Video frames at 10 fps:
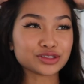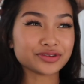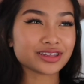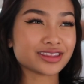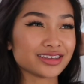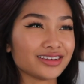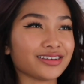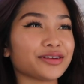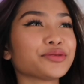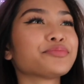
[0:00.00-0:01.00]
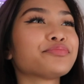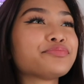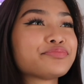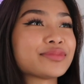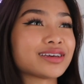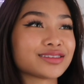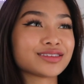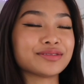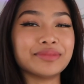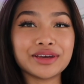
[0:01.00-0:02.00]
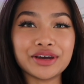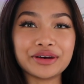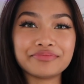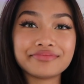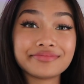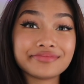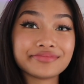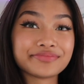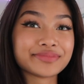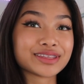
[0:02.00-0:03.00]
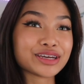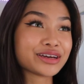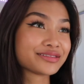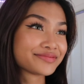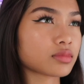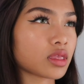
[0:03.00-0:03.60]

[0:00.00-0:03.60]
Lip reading: I think that's the makeup done.